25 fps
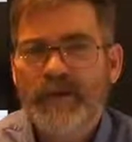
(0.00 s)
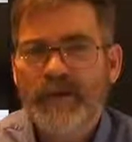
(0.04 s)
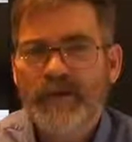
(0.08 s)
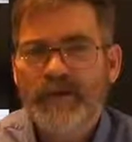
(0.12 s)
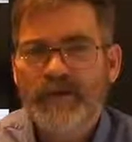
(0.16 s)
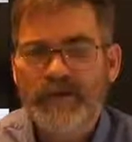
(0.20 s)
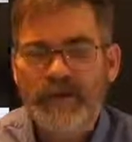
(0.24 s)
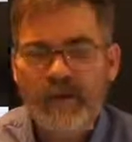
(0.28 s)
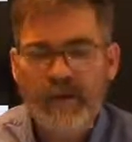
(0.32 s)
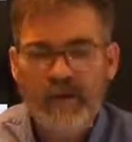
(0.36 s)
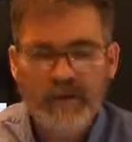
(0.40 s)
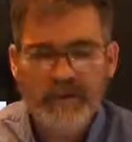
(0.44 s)

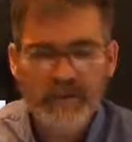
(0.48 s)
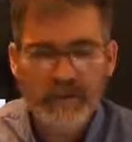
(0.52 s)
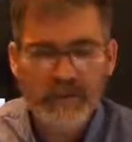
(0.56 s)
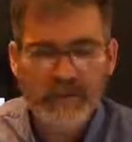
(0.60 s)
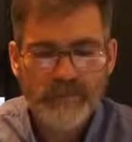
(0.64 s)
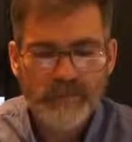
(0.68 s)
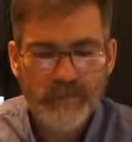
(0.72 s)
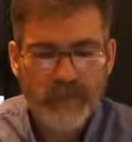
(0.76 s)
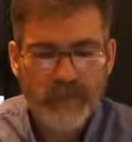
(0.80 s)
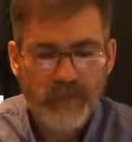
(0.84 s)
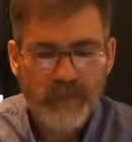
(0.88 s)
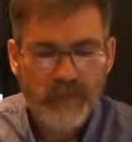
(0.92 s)

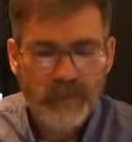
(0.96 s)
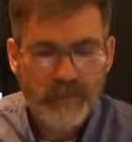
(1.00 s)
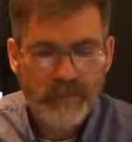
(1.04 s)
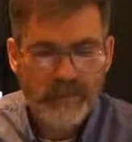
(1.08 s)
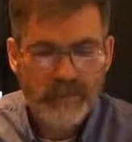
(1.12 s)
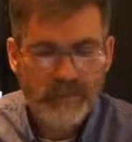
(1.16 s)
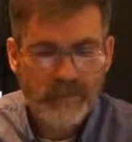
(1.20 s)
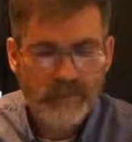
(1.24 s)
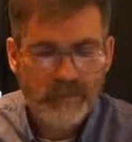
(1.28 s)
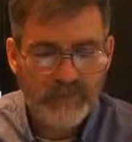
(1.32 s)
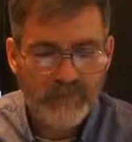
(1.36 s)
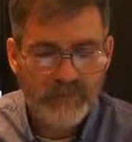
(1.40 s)

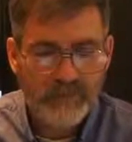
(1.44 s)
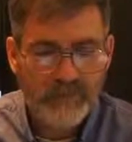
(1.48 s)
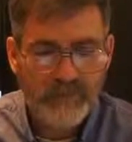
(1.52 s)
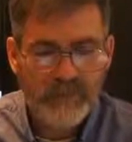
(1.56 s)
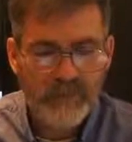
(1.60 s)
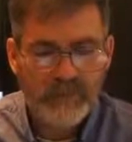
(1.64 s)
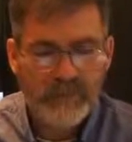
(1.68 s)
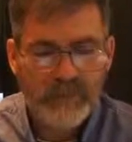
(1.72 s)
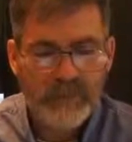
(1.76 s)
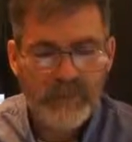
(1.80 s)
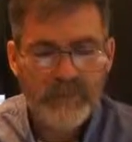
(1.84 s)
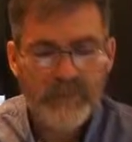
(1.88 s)

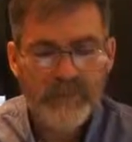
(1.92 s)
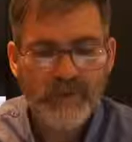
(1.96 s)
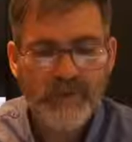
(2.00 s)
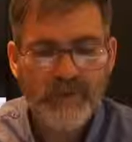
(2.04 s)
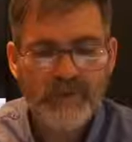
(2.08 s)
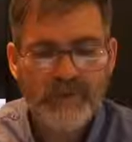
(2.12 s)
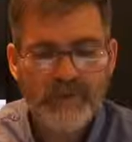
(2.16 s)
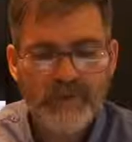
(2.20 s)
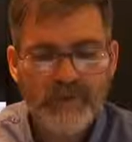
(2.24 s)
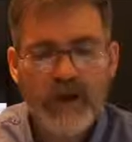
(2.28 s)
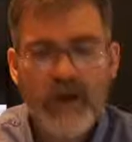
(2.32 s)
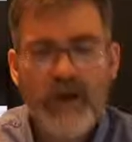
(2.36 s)
Donetsk People
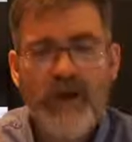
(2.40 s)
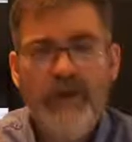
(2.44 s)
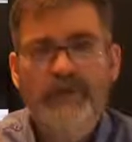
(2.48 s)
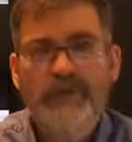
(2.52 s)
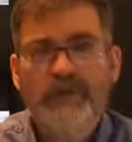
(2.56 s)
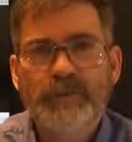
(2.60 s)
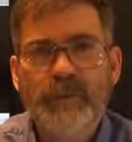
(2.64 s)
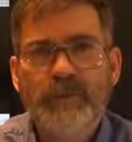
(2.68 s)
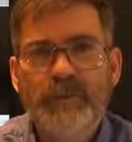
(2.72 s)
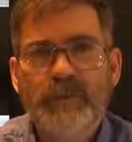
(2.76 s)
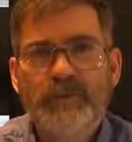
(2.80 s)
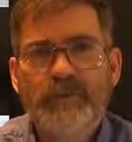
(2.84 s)
and Luhansk
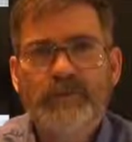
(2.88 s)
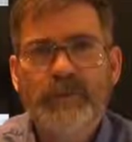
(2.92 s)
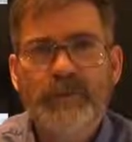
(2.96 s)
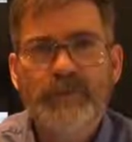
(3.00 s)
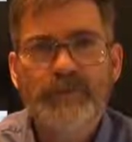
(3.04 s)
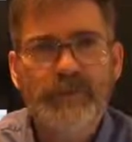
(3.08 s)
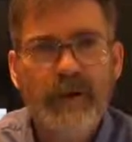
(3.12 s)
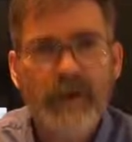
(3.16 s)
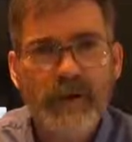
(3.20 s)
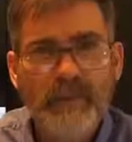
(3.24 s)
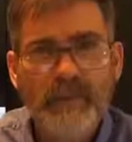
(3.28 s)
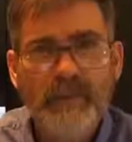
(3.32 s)
People's
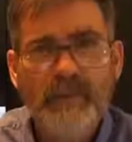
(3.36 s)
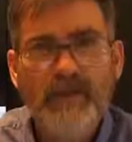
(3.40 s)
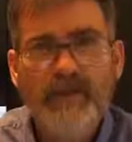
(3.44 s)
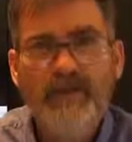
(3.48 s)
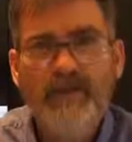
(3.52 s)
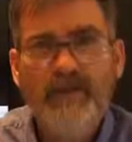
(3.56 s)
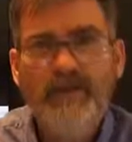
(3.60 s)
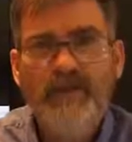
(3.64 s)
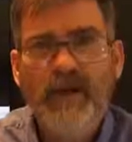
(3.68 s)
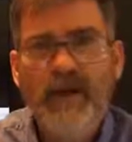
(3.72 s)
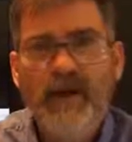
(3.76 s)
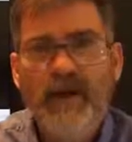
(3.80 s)

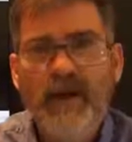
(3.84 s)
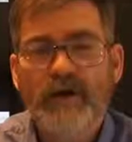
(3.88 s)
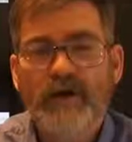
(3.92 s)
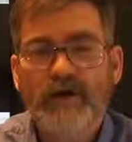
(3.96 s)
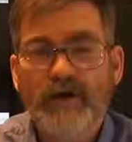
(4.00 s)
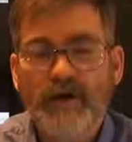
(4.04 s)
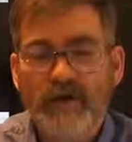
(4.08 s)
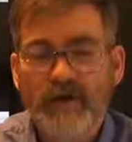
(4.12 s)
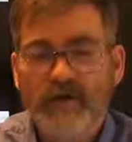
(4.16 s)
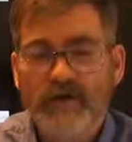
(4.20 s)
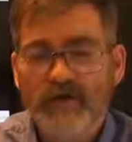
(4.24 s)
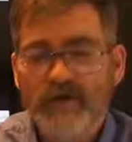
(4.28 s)
Republics who
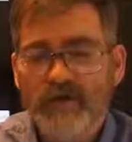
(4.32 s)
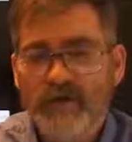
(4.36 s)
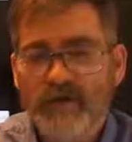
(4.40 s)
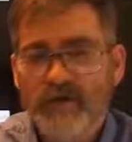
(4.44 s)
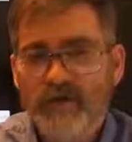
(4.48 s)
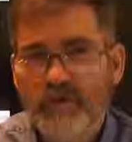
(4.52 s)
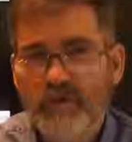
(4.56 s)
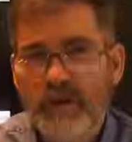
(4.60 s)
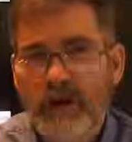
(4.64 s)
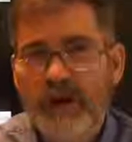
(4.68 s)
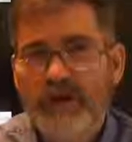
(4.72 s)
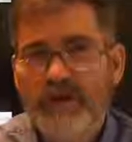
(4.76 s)
are
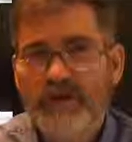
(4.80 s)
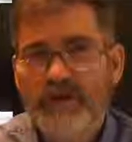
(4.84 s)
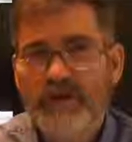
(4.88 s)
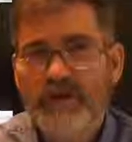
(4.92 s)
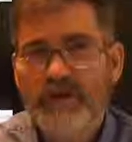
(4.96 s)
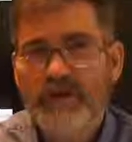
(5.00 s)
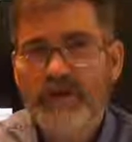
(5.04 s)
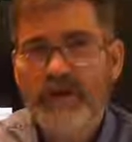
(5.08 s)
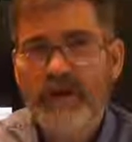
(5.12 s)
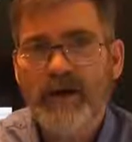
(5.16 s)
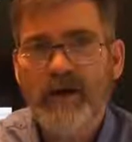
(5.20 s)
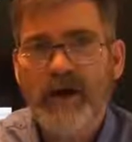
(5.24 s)
trying to
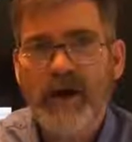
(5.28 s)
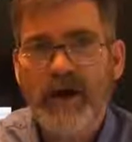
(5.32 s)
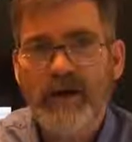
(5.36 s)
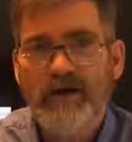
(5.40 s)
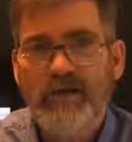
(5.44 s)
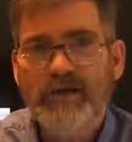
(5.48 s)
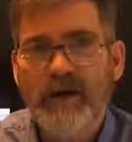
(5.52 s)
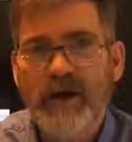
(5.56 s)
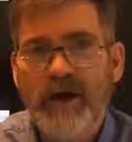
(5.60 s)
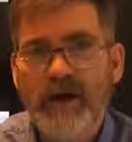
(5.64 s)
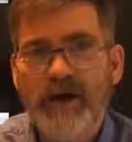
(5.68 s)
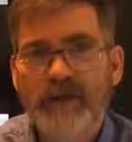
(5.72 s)
declare
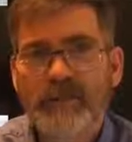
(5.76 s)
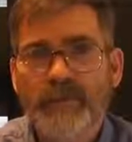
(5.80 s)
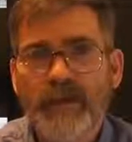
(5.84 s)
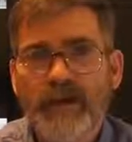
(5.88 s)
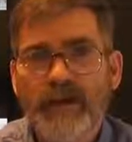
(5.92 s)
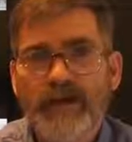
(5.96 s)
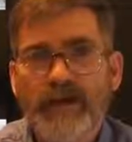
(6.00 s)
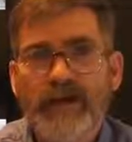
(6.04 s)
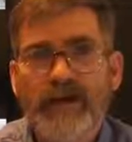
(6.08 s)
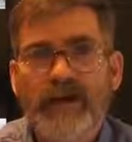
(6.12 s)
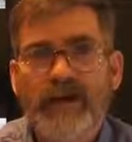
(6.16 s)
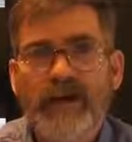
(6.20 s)

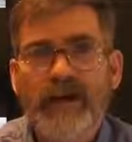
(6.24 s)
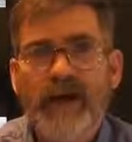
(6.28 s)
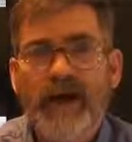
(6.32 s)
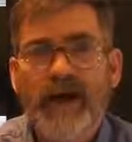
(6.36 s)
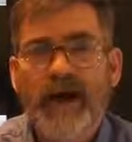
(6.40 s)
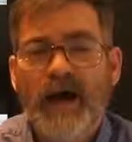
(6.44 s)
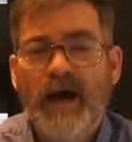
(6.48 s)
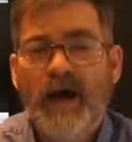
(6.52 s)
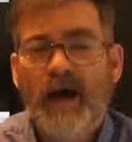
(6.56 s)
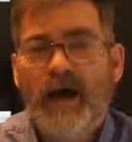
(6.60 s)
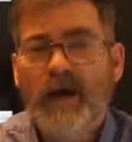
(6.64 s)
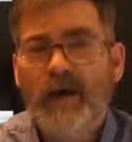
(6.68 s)
autonomy,
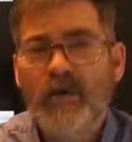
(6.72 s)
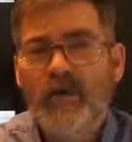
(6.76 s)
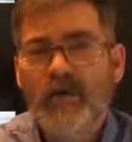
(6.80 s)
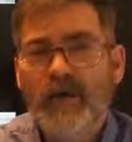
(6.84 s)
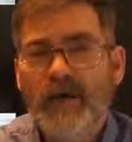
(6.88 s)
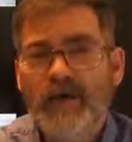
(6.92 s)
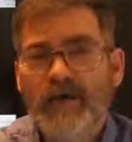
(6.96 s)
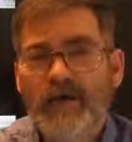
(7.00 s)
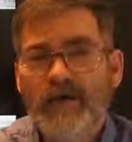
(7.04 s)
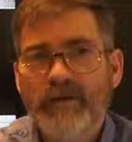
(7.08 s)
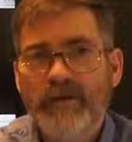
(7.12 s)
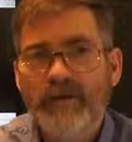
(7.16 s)

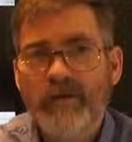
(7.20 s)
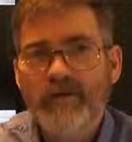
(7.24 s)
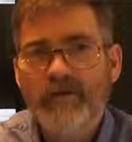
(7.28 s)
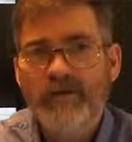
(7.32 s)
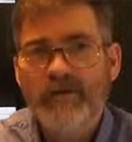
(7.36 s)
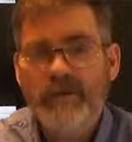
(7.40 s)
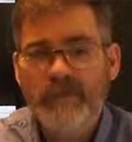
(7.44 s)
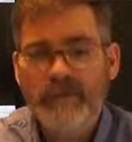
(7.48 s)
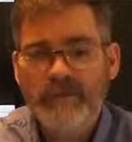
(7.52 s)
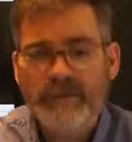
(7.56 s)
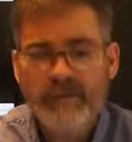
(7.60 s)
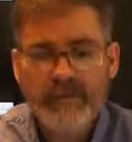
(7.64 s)
where
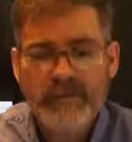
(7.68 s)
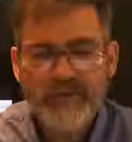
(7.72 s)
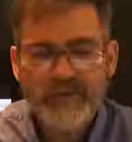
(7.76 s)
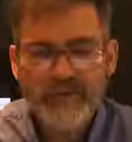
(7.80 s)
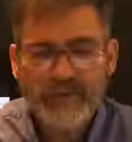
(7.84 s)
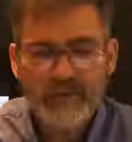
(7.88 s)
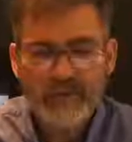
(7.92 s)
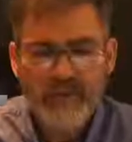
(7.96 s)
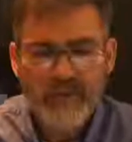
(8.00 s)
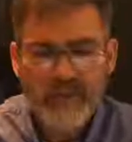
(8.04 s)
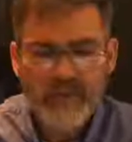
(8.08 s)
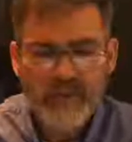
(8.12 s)
the Minsk
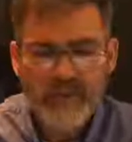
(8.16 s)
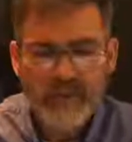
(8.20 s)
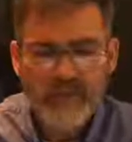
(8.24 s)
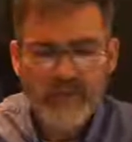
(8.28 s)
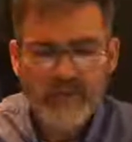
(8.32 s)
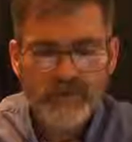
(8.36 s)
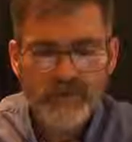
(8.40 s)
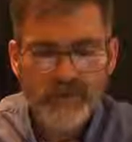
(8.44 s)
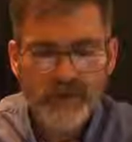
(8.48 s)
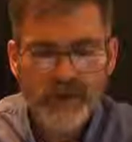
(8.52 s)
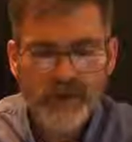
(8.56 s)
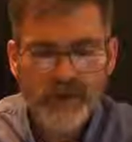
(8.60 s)
agreement
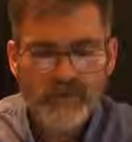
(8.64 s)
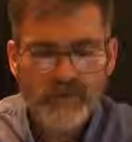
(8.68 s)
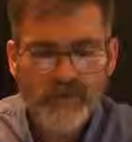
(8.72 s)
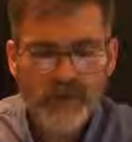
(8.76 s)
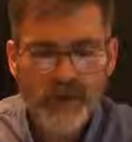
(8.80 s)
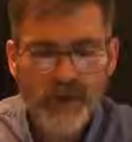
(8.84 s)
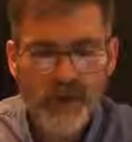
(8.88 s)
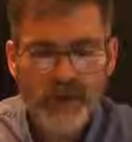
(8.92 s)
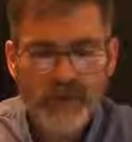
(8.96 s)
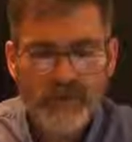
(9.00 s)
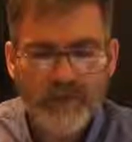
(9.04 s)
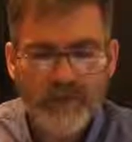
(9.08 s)
is
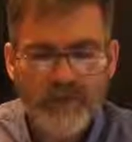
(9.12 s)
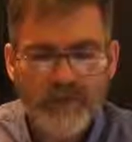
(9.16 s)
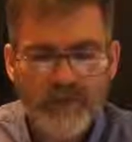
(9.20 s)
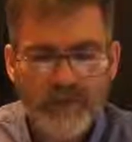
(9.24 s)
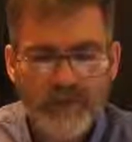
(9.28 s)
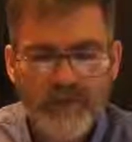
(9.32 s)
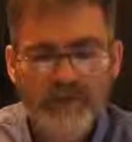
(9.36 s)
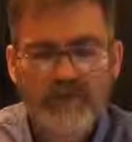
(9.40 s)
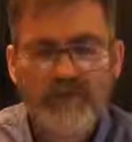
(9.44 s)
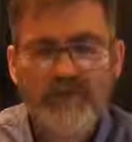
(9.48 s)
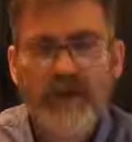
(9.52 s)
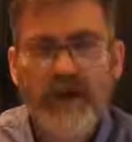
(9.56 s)
called a
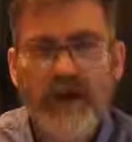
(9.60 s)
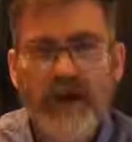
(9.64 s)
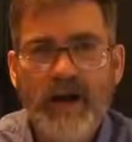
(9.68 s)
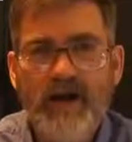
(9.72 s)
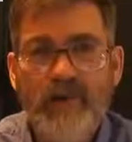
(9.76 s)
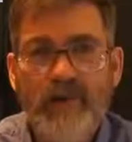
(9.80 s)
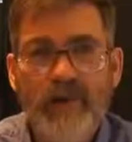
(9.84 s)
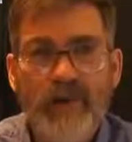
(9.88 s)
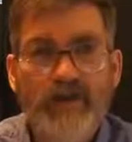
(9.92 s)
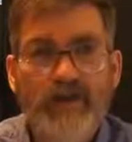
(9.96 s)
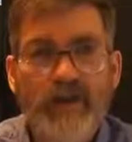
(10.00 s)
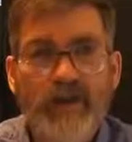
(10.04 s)
ceasefire
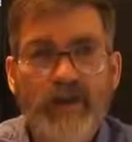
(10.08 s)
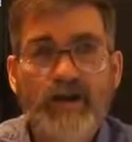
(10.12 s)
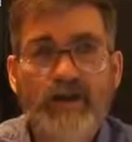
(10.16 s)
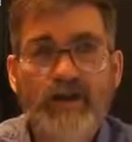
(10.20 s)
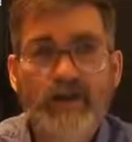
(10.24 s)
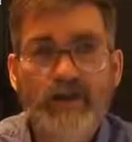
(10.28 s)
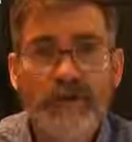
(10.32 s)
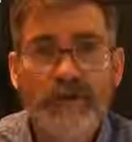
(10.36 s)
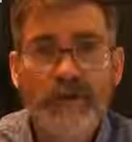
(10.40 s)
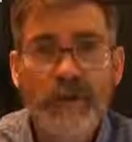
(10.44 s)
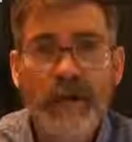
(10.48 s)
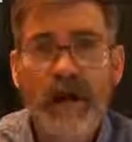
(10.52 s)
when they
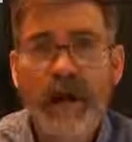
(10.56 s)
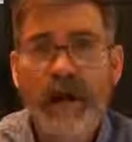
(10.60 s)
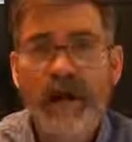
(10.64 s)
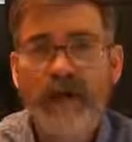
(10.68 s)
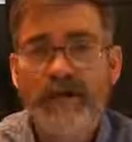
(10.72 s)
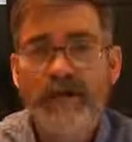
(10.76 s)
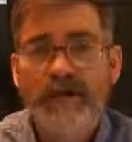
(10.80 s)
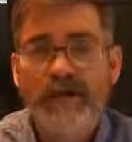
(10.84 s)
could not